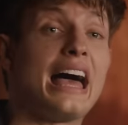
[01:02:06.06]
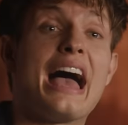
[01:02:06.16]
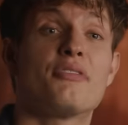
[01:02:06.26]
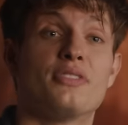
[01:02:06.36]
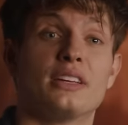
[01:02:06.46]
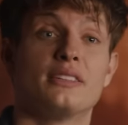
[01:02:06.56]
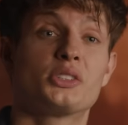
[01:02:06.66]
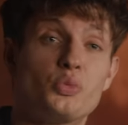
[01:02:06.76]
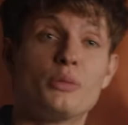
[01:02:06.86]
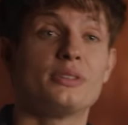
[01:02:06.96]
laughing,
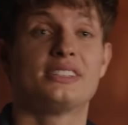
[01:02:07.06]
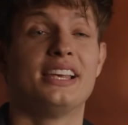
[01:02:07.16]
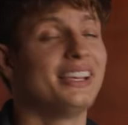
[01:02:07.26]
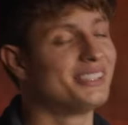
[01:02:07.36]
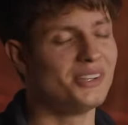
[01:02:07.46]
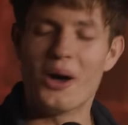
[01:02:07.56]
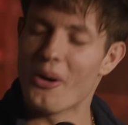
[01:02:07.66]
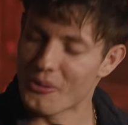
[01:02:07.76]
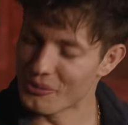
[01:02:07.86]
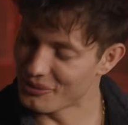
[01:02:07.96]
this woman says,
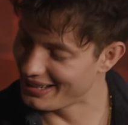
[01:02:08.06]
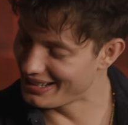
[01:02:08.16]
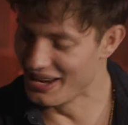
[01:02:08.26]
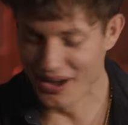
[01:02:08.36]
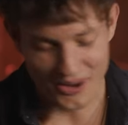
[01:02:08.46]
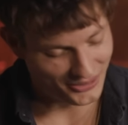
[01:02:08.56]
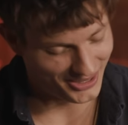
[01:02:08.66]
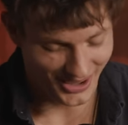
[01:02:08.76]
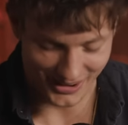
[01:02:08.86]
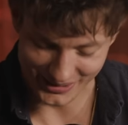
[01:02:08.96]
no.
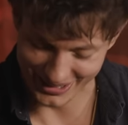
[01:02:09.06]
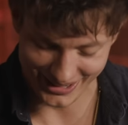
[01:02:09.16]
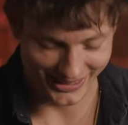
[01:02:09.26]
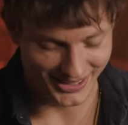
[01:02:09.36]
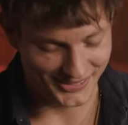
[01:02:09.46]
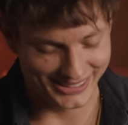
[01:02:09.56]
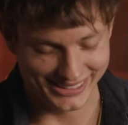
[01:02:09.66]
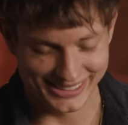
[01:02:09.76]
It